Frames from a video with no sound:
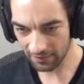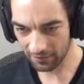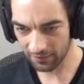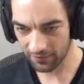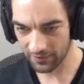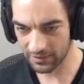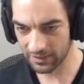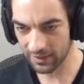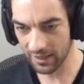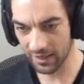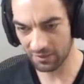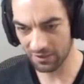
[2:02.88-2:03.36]
then
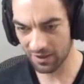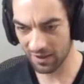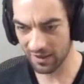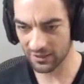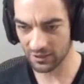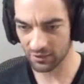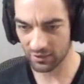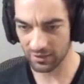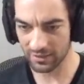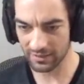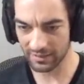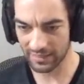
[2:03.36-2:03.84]
if that dang
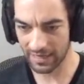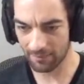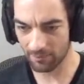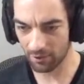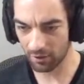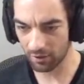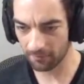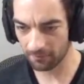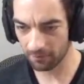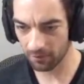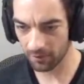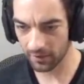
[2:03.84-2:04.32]
trying to camp
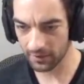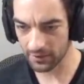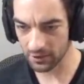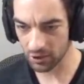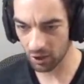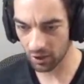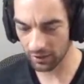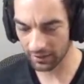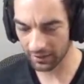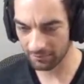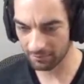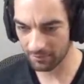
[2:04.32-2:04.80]
out in front of
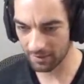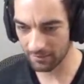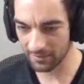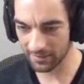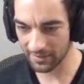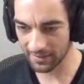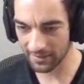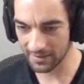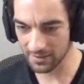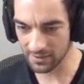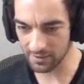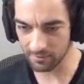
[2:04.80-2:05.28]
Target, maybe
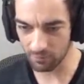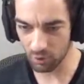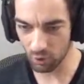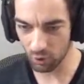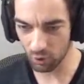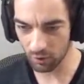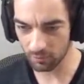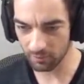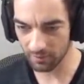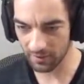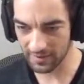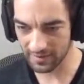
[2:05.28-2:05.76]
getting some
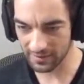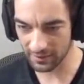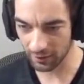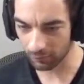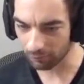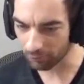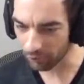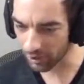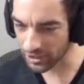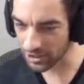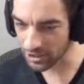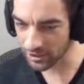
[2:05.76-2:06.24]
Pokemon
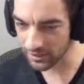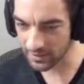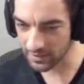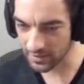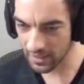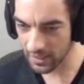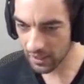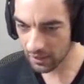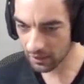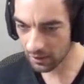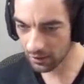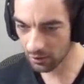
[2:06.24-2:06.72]

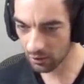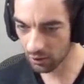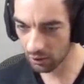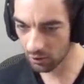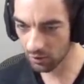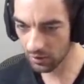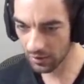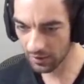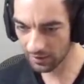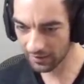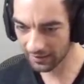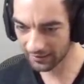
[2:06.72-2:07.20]
celebrations, you know,
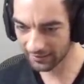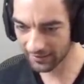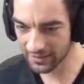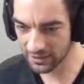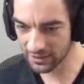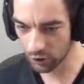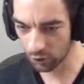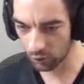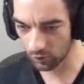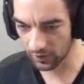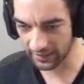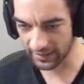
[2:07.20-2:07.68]
like
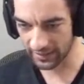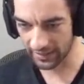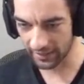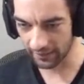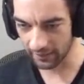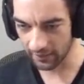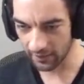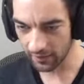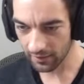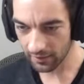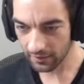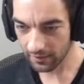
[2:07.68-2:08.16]
this hooligan.
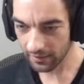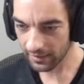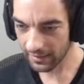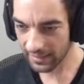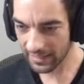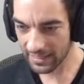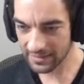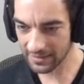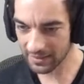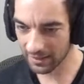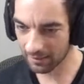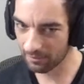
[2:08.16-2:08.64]

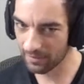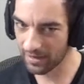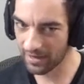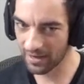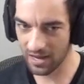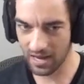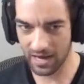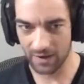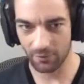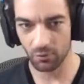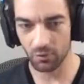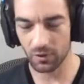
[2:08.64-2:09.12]
He's like, man,
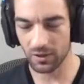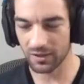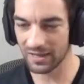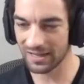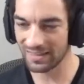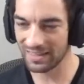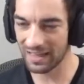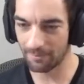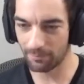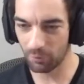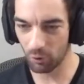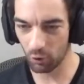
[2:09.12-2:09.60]
I really
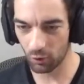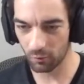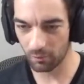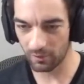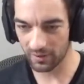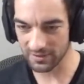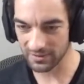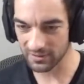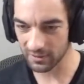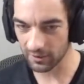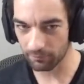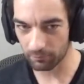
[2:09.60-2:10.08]
need that
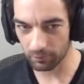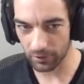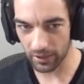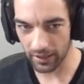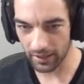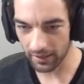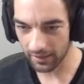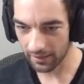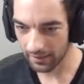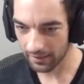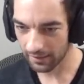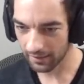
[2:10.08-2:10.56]
Pokemon stuff,
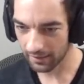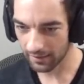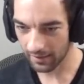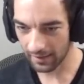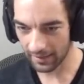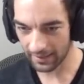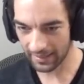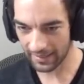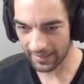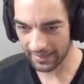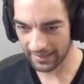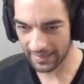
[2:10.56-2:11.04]
bro.
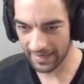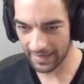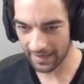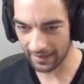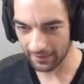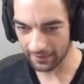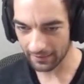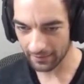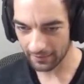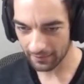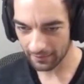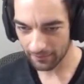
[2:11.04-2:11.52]
I gotta
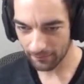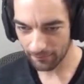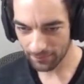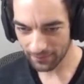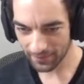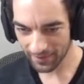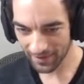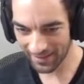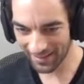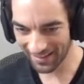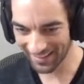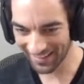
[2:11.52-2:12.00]
get
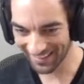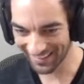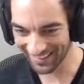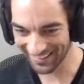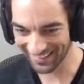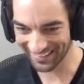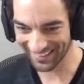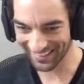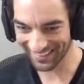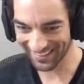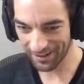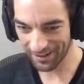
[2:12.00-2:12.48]
it.